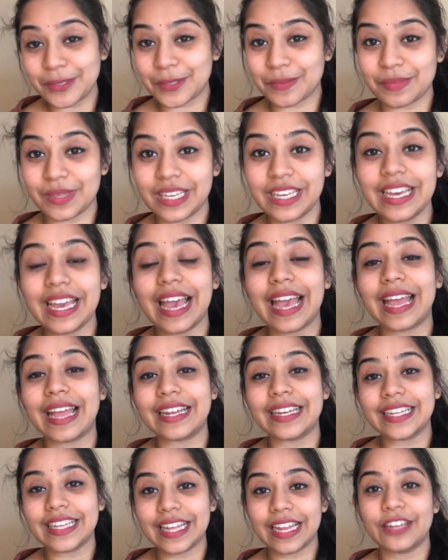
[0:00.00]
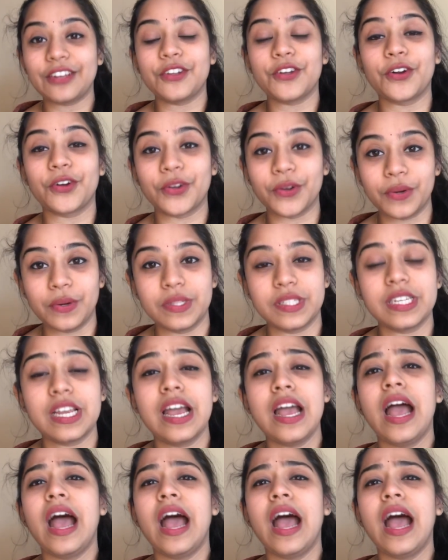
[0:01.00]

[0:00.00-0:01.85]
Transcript: to me and get your codes.